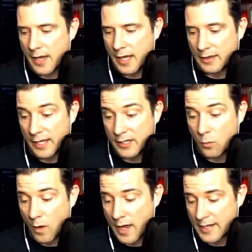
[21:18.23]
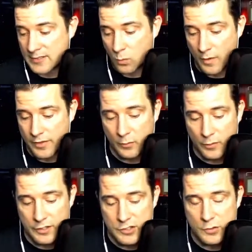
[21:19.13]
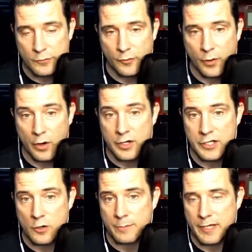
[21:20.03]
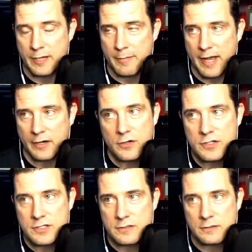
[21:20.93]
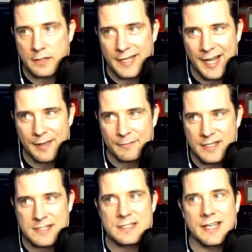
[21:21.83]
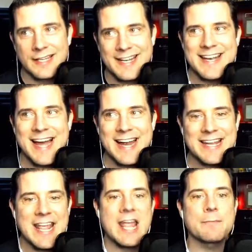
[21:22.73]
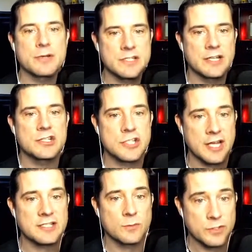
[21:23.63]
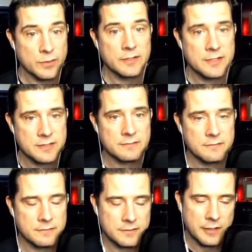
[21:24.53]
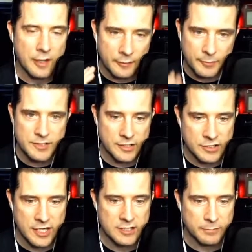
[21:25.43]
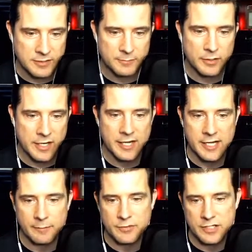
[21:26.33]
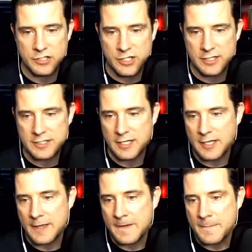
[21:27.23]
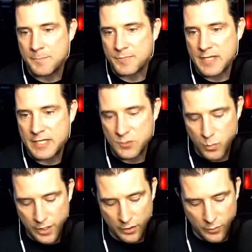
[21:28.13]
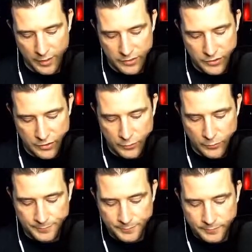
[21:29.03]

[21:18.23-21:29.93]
Likewise, one thing we're going to do for our European backers, and this is like a 98% chance that we're doing this. It's not a 100% chance, but it's about a 98% chance, is we are going to